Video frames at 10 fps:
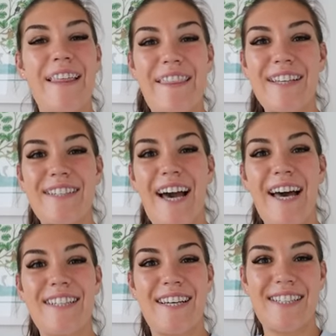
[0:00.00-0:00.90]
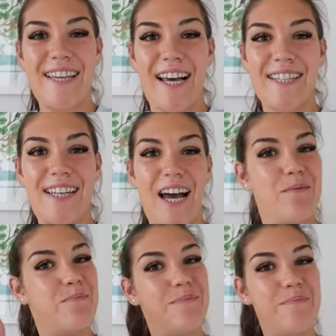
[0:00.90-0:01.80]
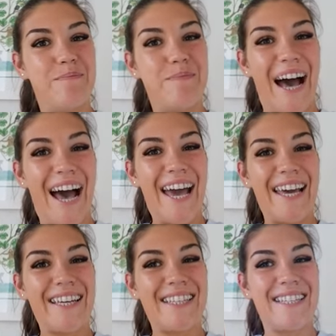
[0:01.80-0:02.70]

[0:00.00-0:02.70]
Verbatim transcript: Thanks guys, I'll see you next time. Bye.